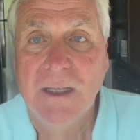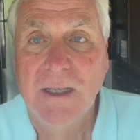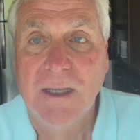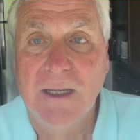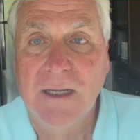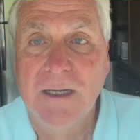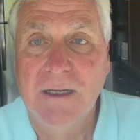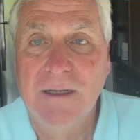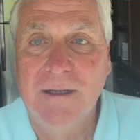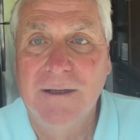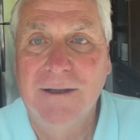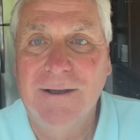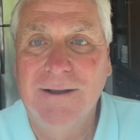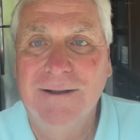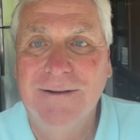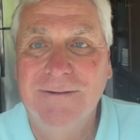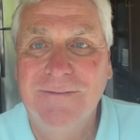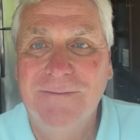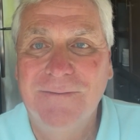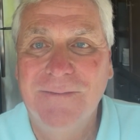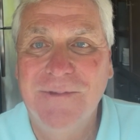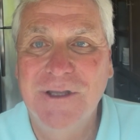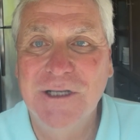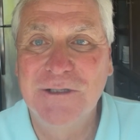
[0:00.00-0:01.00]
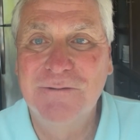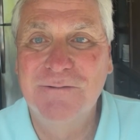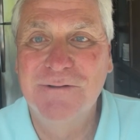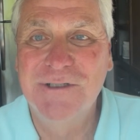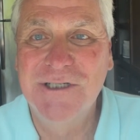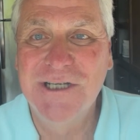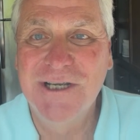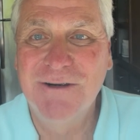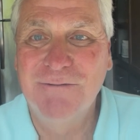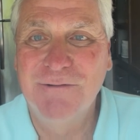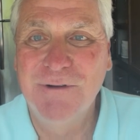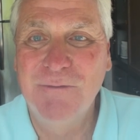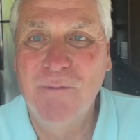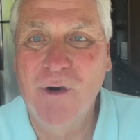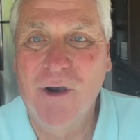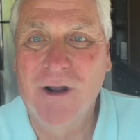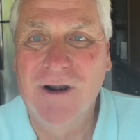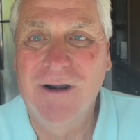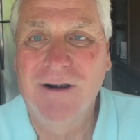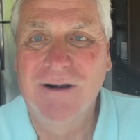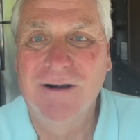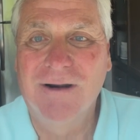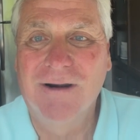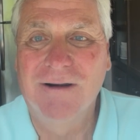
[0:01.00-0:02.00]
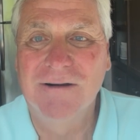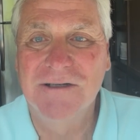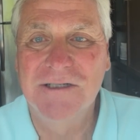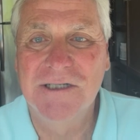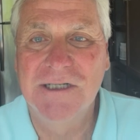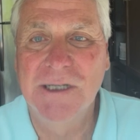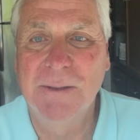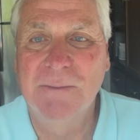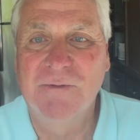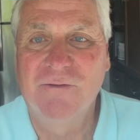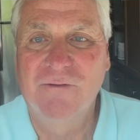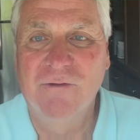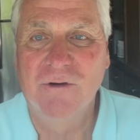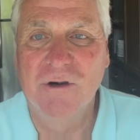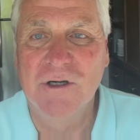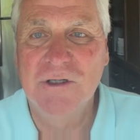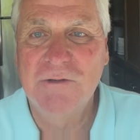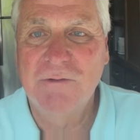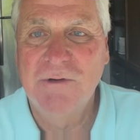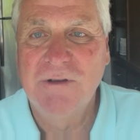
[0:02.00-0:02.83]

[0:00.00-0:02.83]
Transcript: And this was it. We bought our slip first.